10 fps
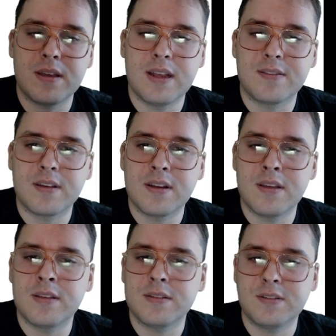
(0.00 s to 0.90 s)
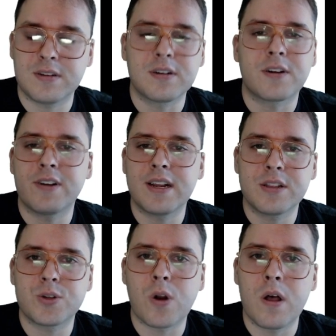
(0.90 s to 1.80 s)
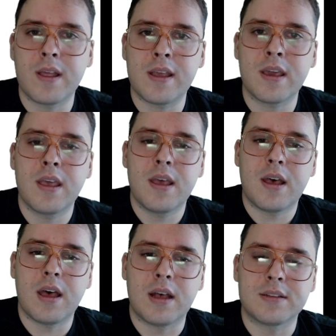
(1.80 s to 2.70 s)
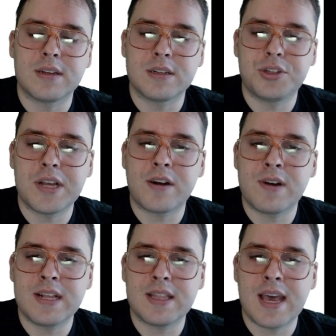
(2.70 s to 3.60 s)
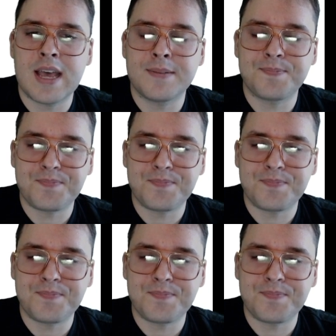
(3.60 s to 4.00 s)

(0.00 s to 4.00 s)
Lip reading: it's going to start creating the drawing. It's going to generate that.